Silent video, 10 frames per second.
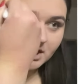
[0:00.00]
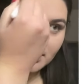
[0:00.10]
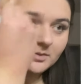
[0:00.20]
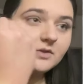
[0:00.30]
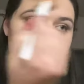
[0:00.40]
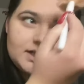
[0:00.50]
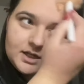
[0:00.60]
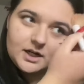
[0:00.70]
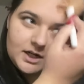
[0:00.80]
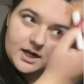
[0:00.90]
I'm using
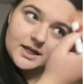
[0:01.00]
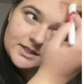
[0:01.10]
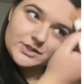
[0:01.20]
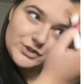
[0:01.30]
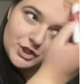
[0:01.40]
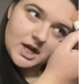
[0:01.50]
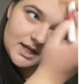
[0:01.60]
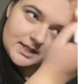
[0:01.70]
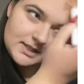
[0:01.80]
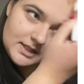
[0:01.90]
here is
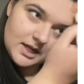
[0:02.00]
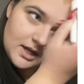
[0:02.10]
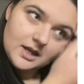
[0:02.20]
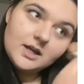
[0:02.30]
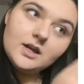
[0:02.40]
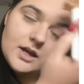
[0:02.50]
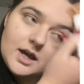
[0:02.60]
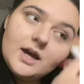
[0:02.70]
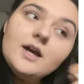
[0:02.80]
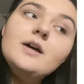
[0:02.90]
just
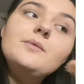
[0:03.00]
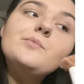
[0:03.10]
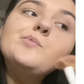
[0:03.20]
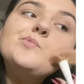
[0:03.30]
an